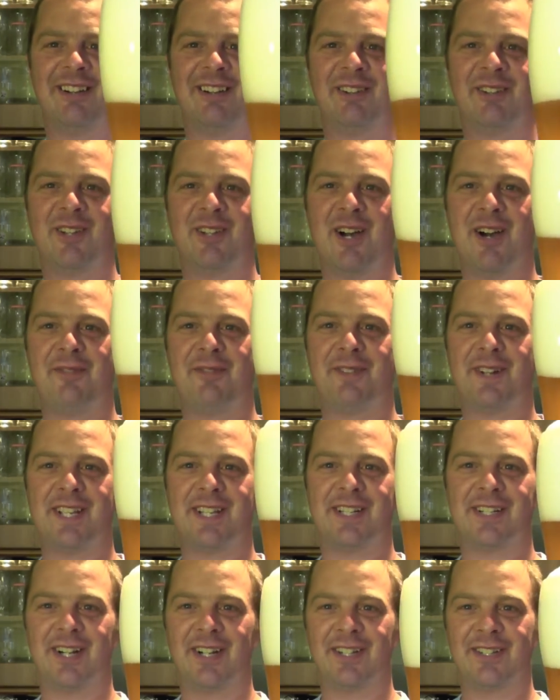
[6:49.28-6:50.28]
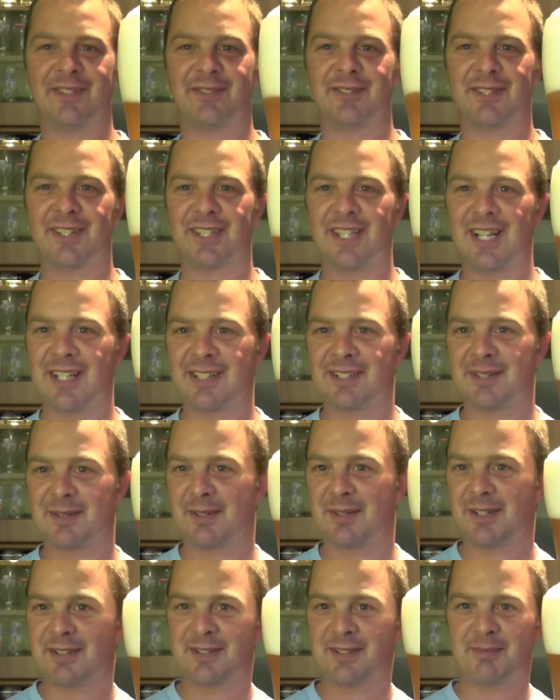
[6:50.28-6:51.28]
Lovely, kind of, look at that,
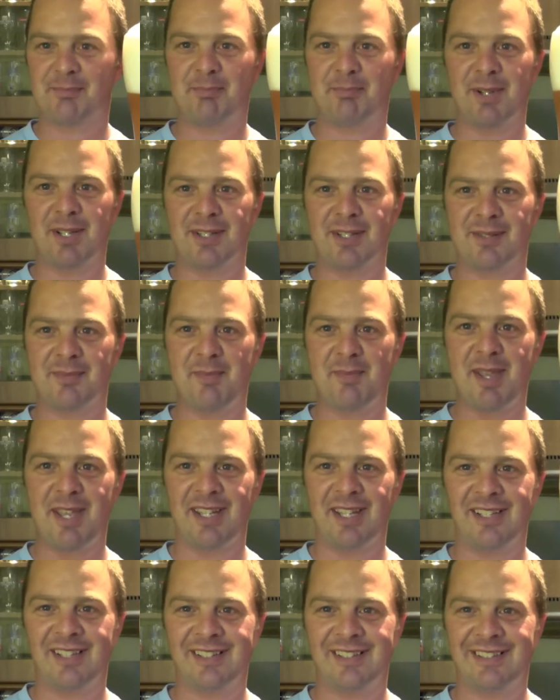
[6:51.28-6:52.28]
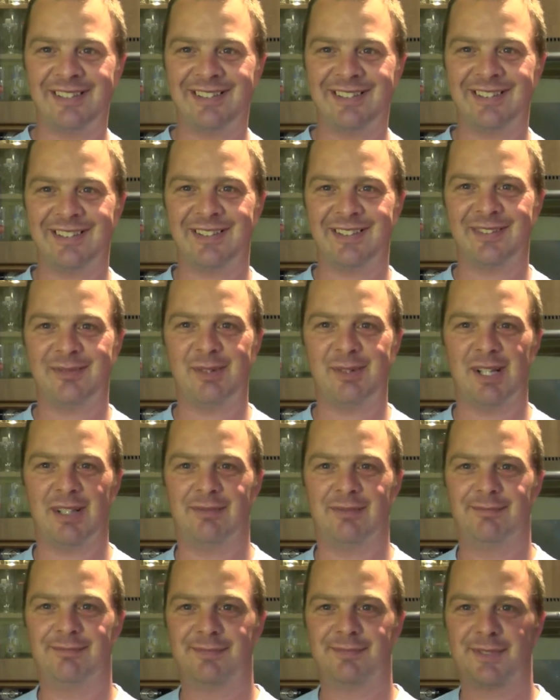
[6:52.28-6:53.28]
it's as big as me.
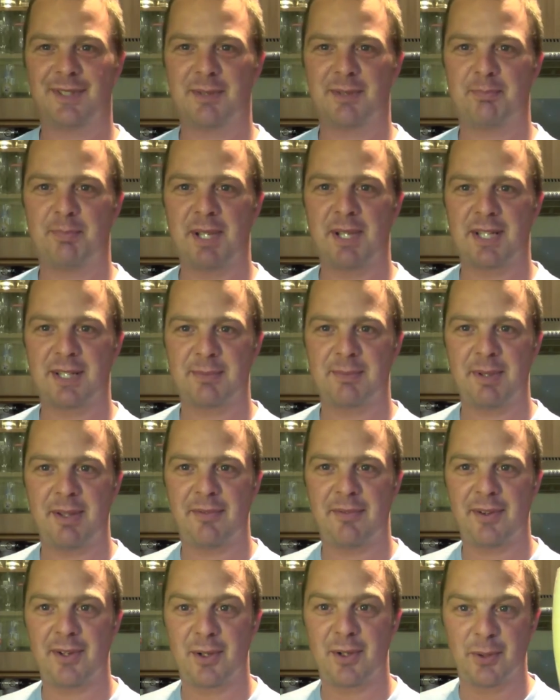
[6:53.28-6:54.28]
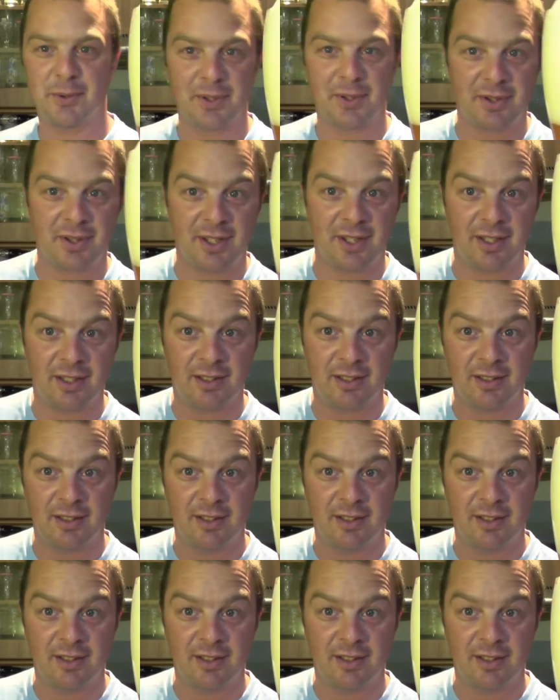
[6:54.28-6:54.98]
Well, it's as big as me if I hold it there.